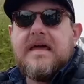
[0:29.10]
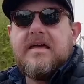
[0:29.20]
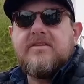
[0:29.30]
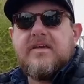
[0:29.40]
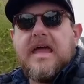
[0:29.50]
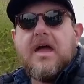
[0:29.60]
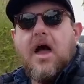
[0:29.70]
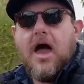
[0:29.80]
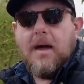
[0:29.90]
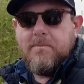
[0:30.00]
is a
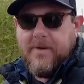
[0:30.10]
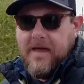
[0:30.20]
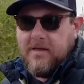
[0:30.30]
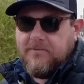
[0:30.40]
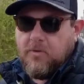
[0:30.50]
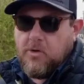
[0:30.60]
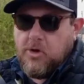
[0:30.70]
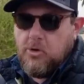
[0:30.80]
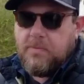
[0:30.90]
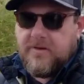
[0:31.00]
hotbed for
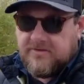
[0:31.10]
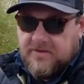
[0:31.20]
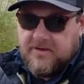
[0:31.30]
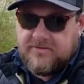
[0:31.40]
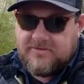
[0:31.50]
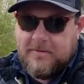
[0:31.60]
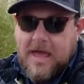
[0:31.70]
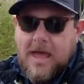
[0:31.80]
new business.